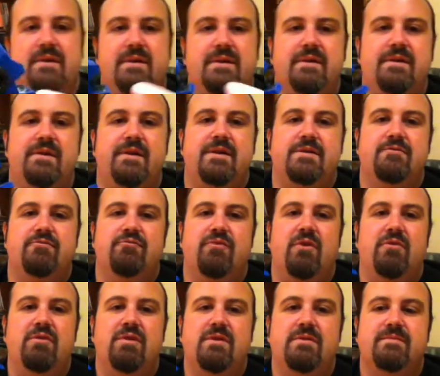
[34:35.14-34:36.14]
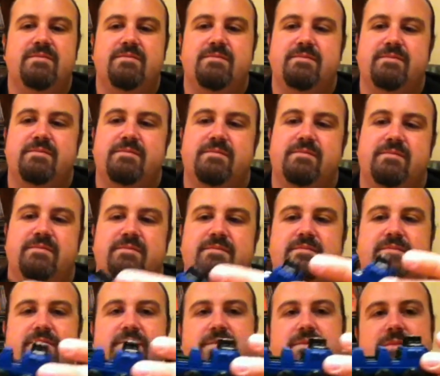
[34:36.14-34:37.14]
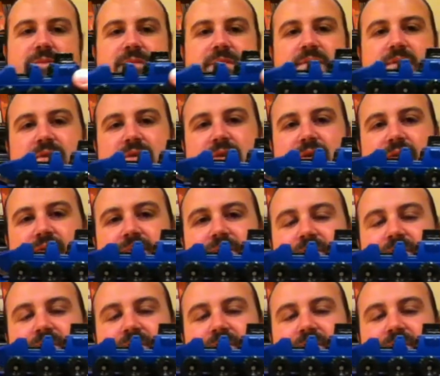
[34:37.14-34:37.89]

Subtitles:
there he is, a roller. So,